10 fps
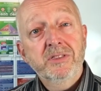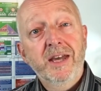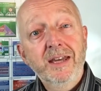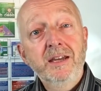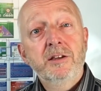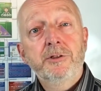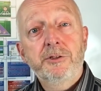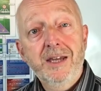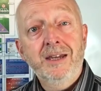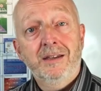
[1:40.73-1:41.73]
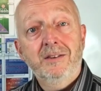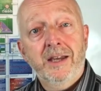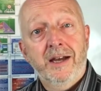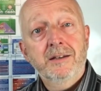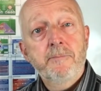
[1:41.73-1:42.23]
they think
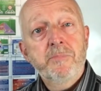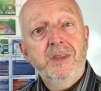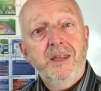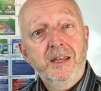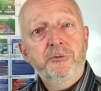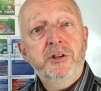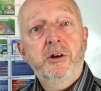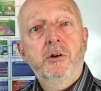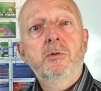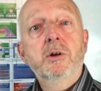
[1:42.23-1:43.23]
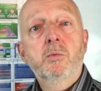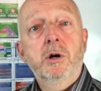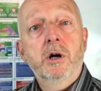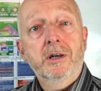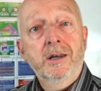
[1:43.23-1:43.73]
that if they're only
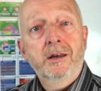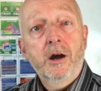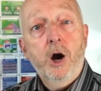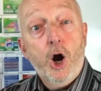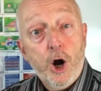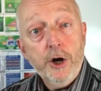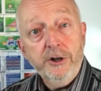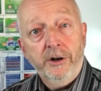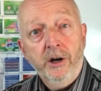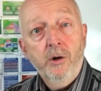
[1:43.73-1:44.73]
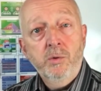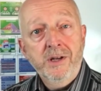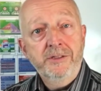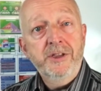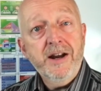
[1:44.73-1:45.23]
working harder
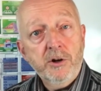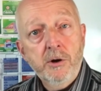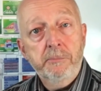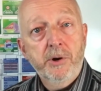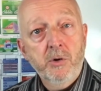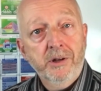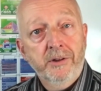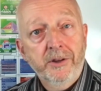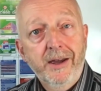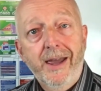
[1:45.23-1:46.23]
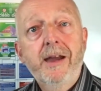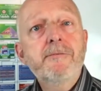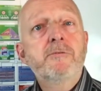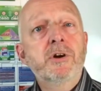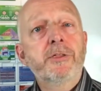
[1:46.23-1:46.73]
with their component,
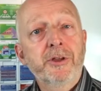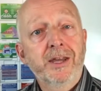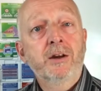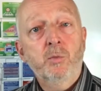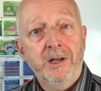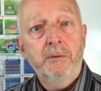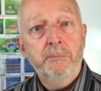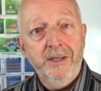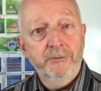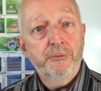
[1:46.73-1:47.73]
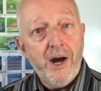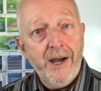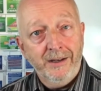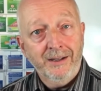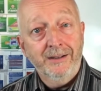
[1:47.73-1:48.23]
everything will be
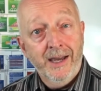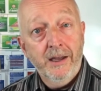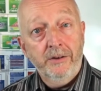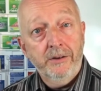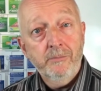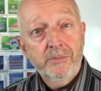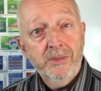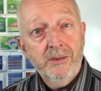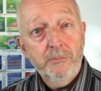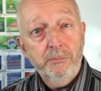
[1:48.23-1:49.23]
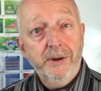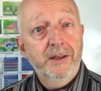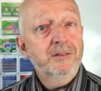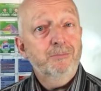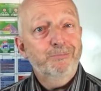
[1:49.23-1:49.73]
fine in the end.
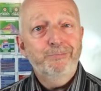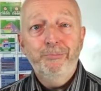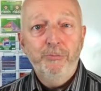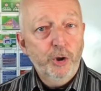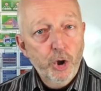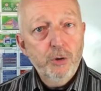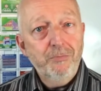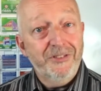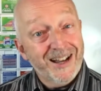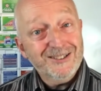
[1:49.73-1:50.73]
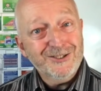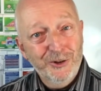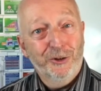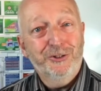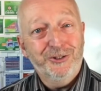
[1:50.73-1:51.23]
But no, that's
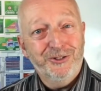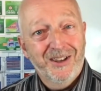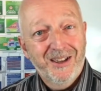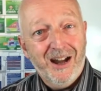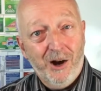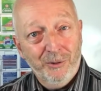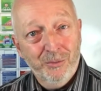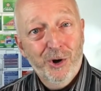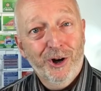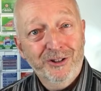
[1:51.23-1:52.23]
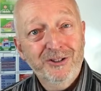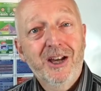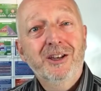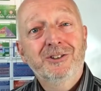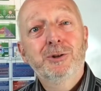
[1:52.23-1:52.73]
not how it works.
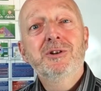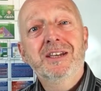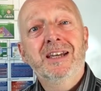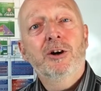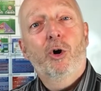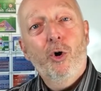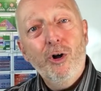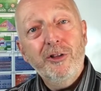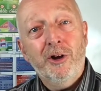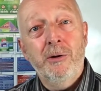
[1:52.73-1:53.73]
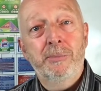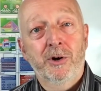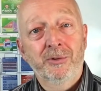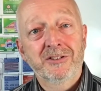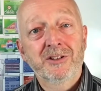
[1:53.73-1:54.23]
You need all the
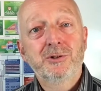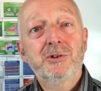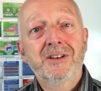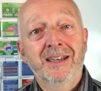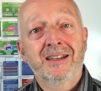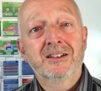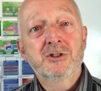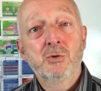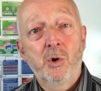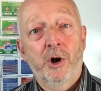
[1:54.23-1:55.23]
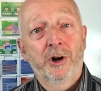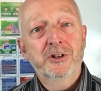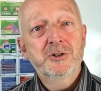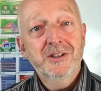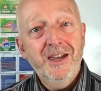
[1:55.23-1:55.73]
components and you need it to work
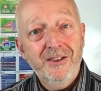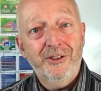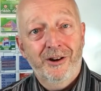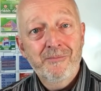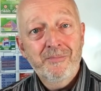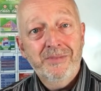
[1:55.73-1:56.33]
together.